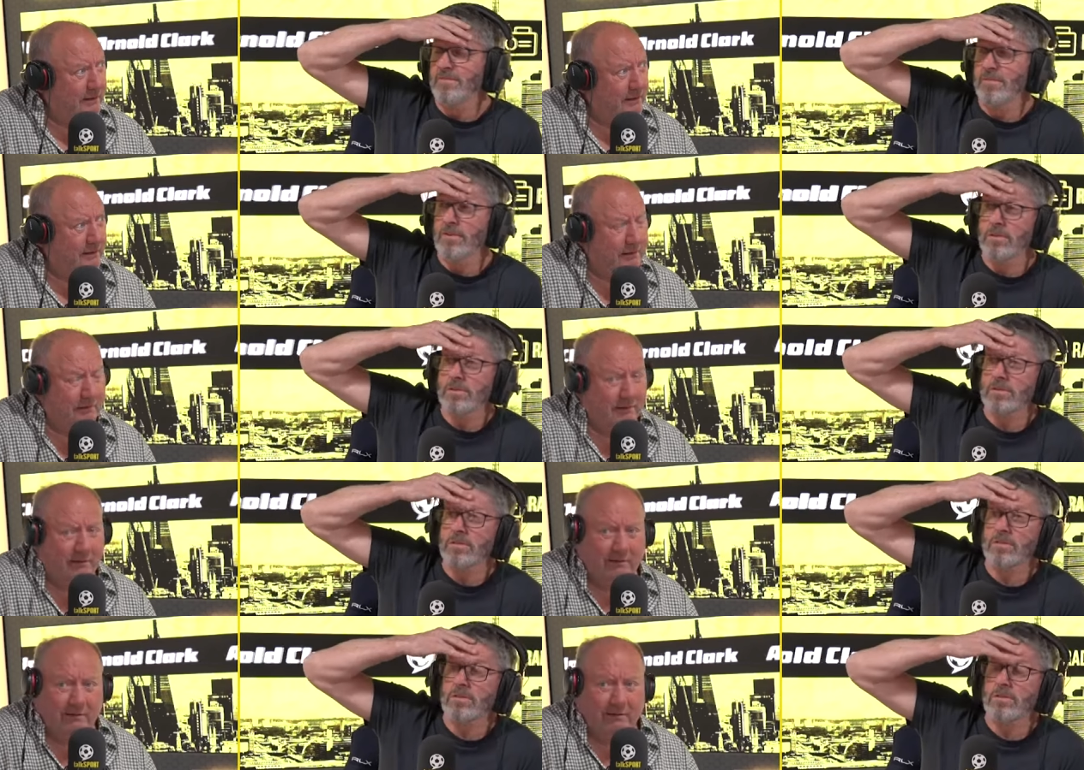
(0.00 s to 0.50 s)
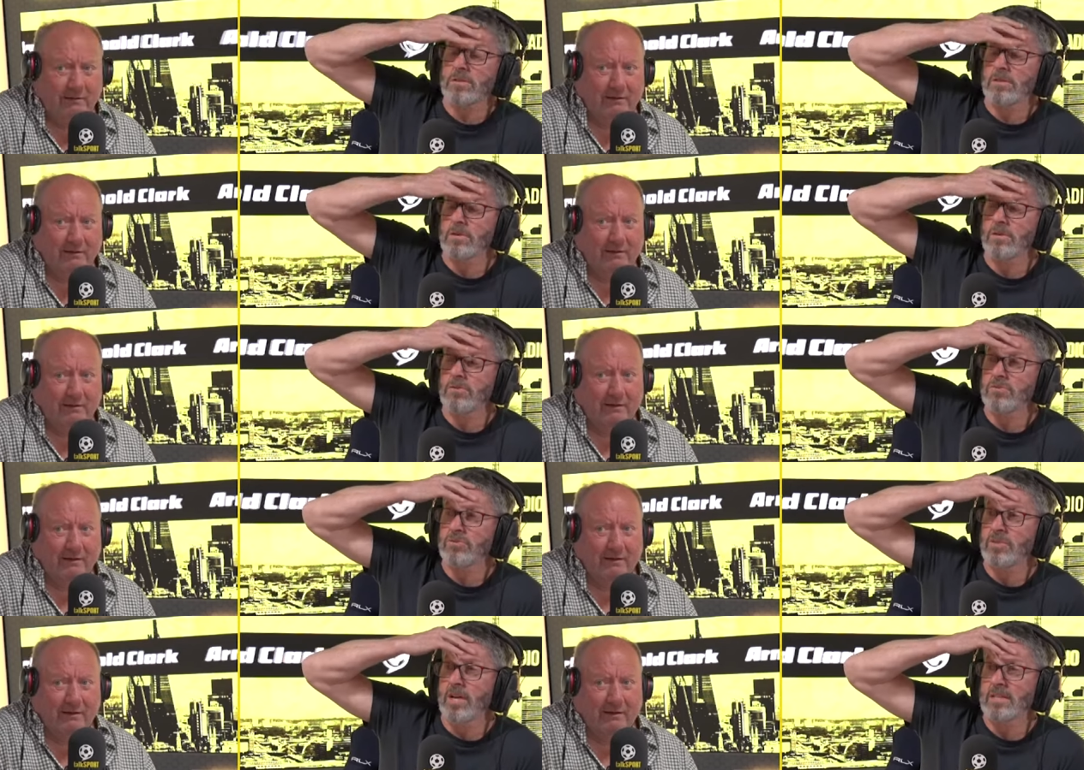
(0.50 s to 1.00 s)
Speaker 1: first
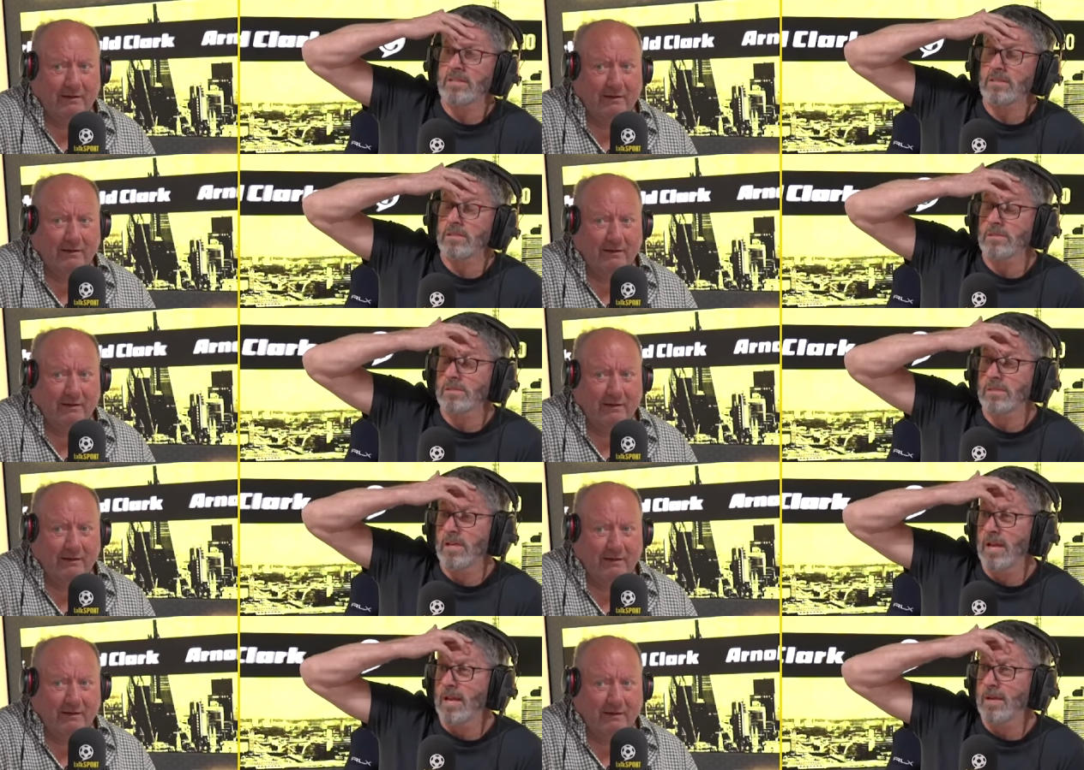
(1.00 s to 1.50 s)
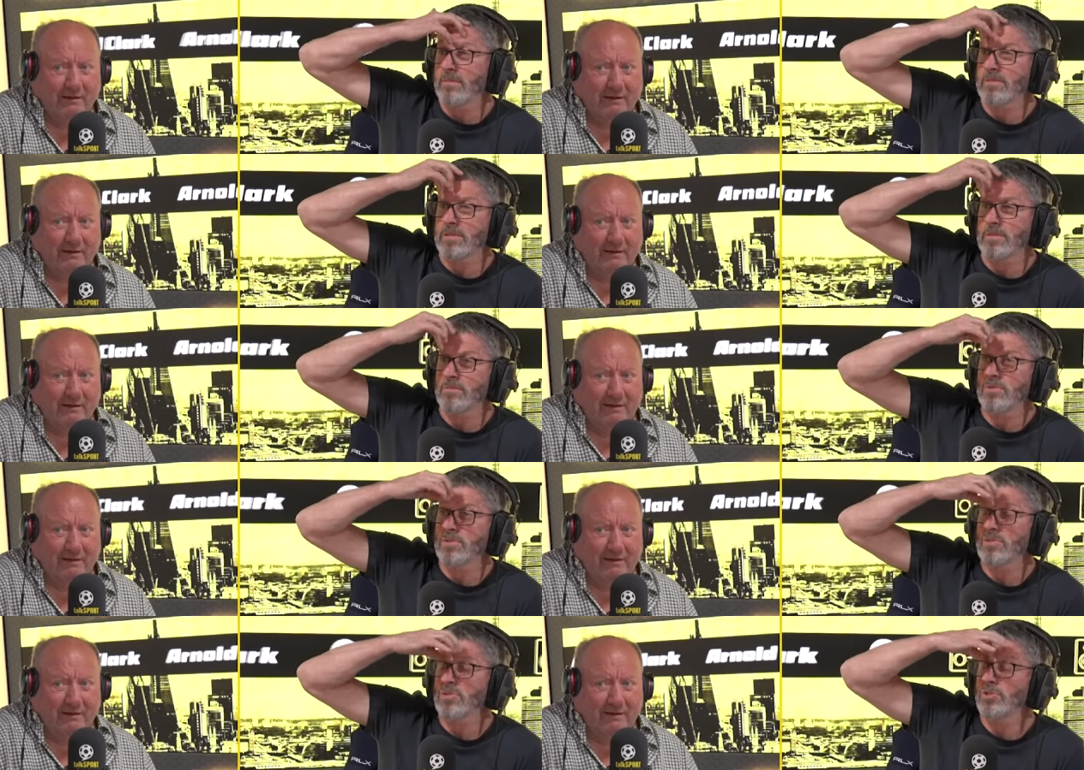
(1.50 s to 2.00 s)
contract at
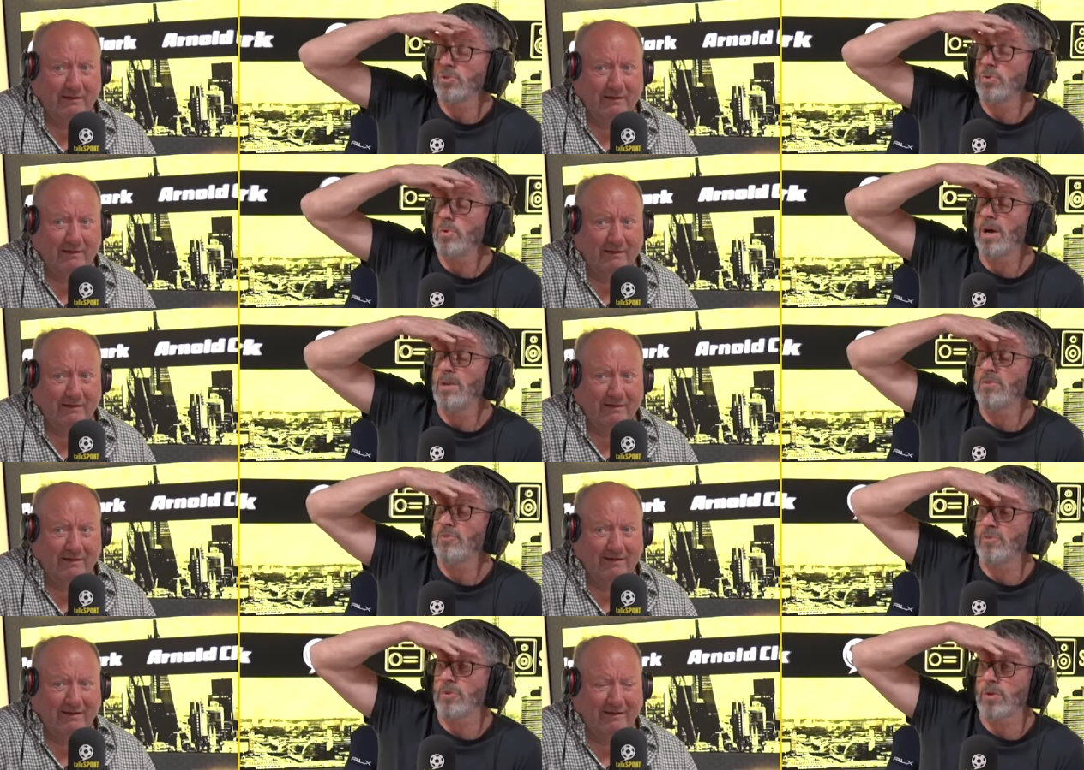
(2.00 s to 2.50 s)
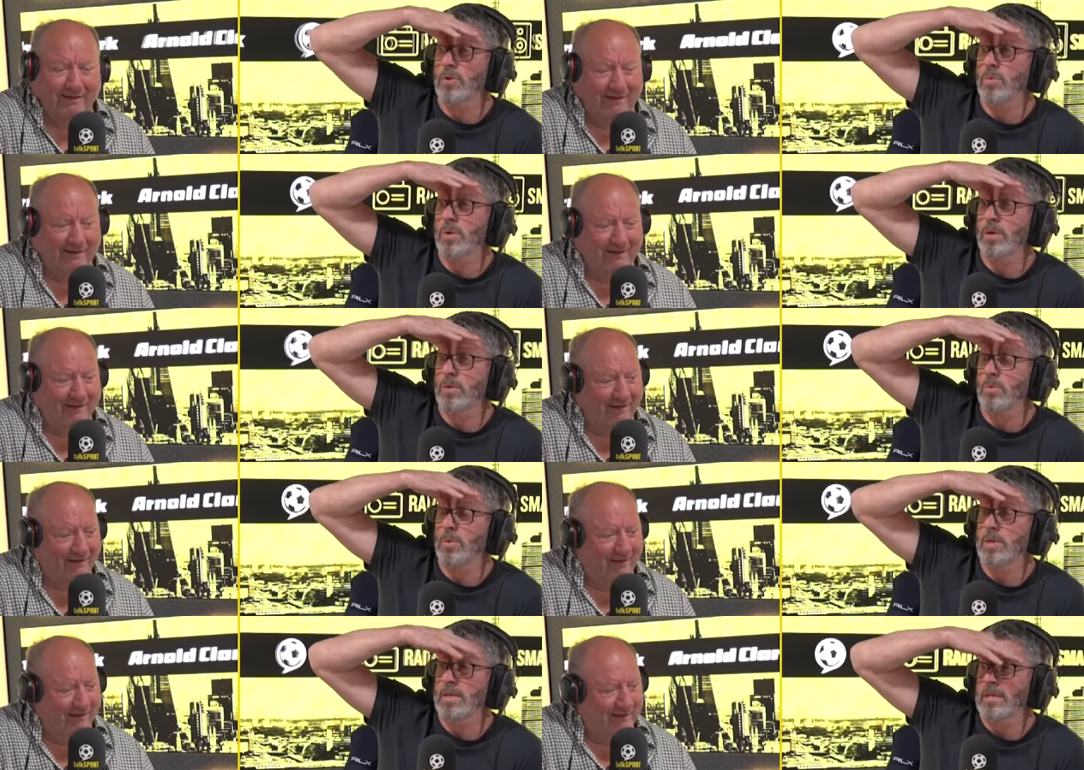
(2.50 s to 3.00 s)
Southampton was two hundred quid
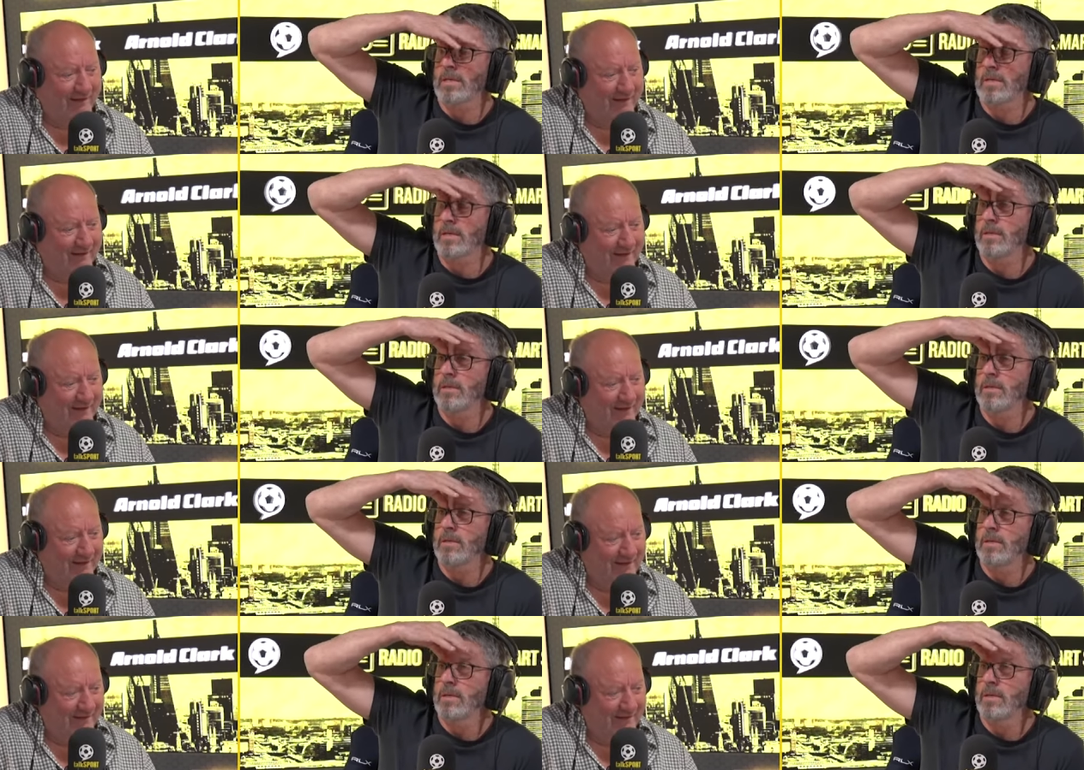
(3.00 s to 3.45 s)
a week